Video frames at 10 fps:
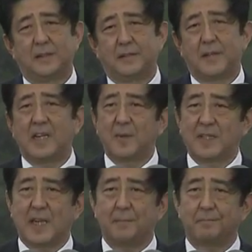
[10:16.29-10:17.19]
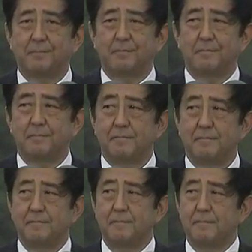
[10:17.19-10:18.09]
sent by the American
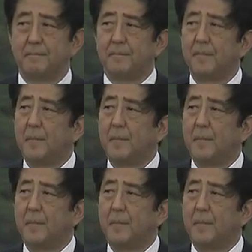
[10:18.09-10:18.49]
people.